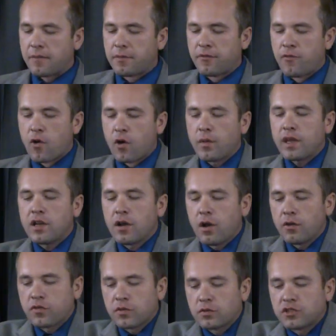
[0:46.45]
before we
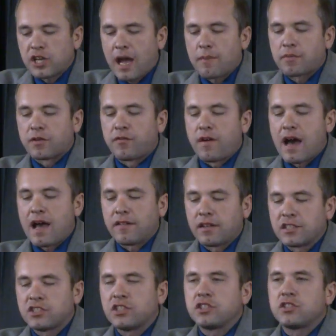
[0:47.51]
go through chapter 5,
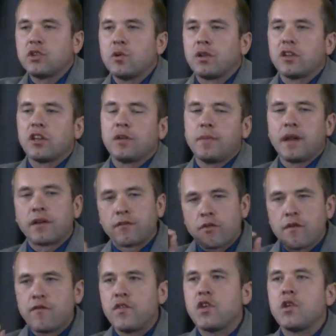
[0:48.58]
let's just do a little bit of
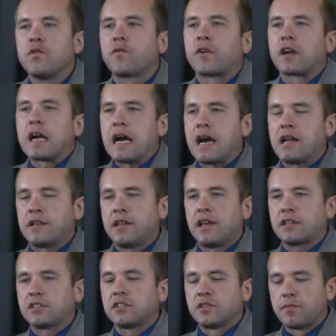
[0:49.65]
review for
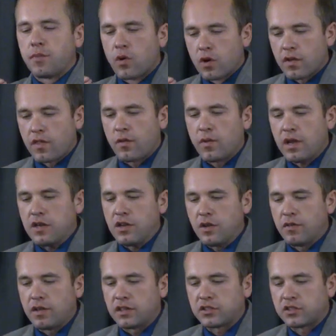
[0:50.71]
context. It's important that we
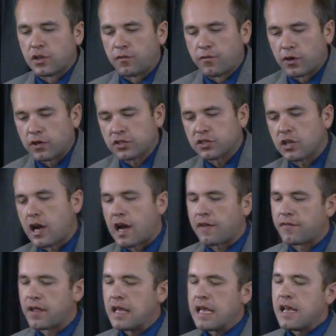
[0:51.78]
do this. So first
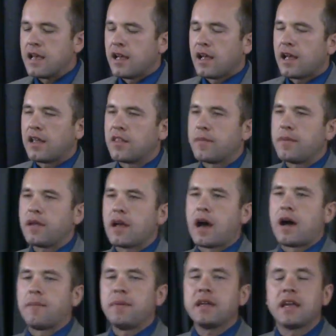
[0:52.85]
off, in
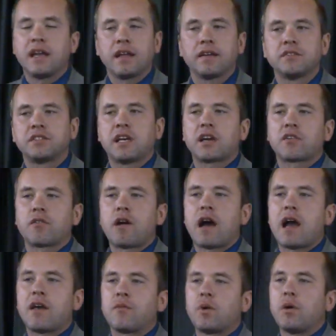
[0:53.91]
the beginning of
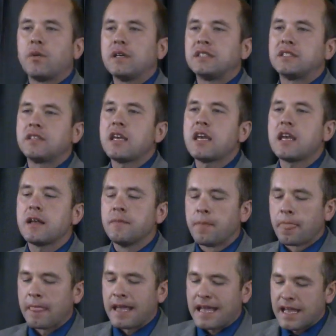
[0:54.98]
Zechariah, what we
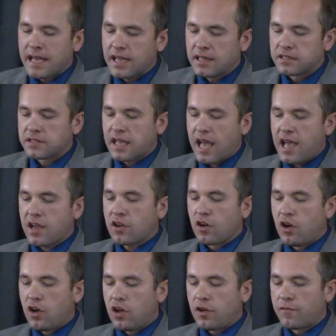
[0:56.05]
see is a
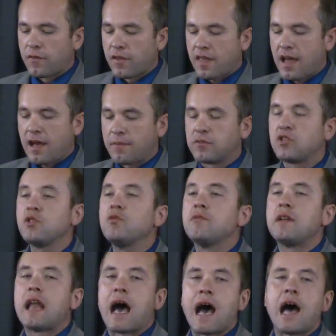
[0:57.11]
call for them to
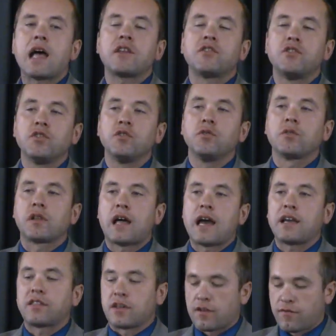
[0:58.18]
not do
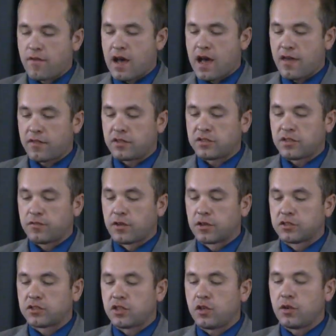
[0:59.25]
like their fathers. In
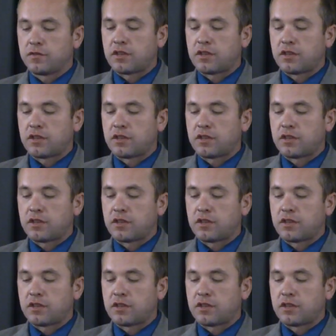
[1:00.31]
verse 2